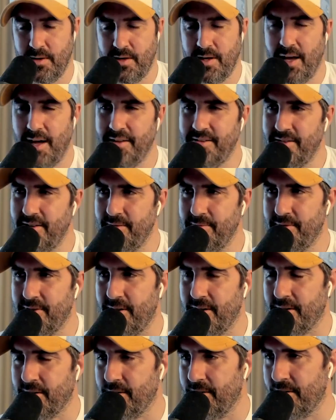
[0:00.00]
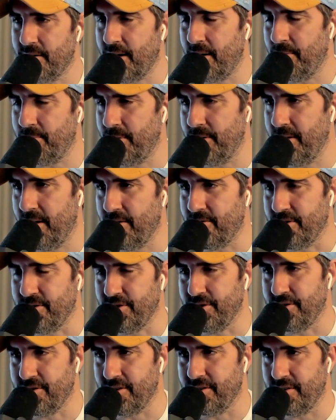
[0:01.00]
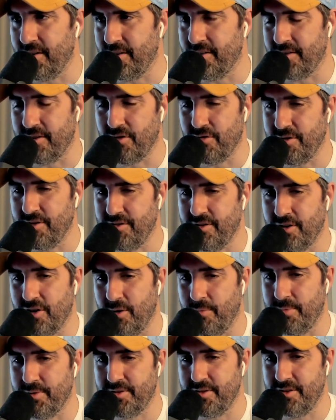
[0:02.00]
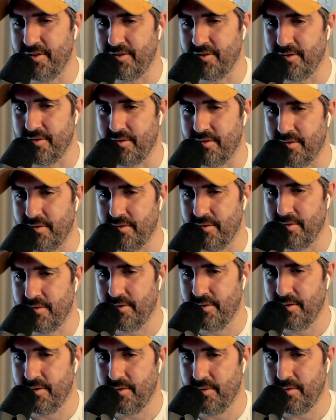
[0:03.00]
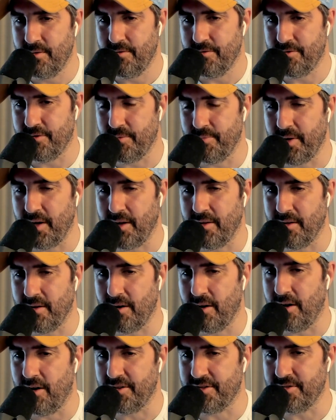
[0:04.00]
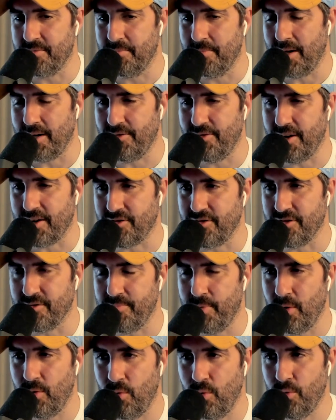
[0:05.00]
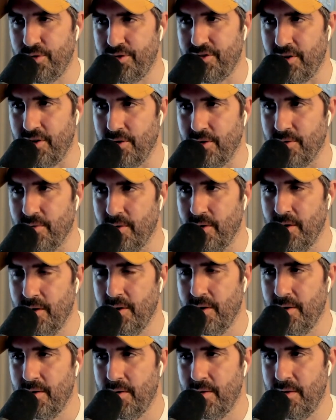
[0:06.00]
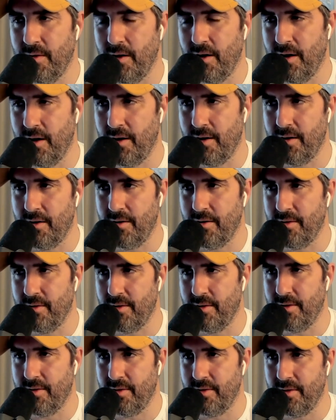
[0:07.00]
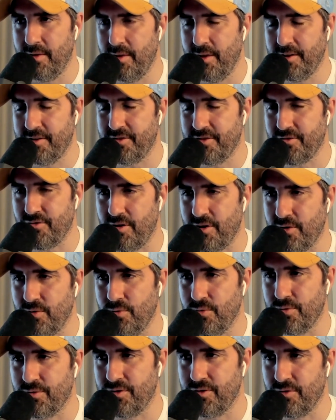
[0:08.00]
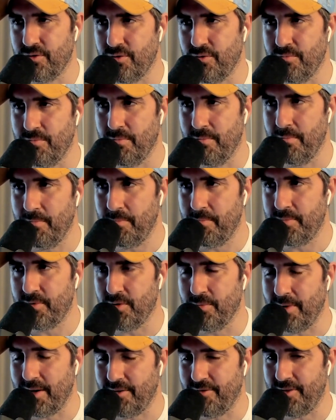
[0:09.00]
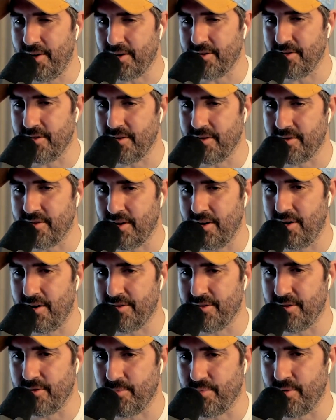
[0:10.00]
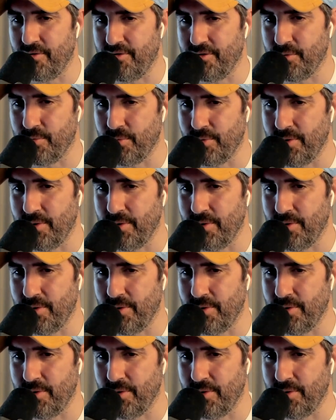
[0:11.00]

Yeah, it seems like a couple of their issues is there's increasing competition from the other large manufacturers, but also they struggle to manufacture these cars at a profitable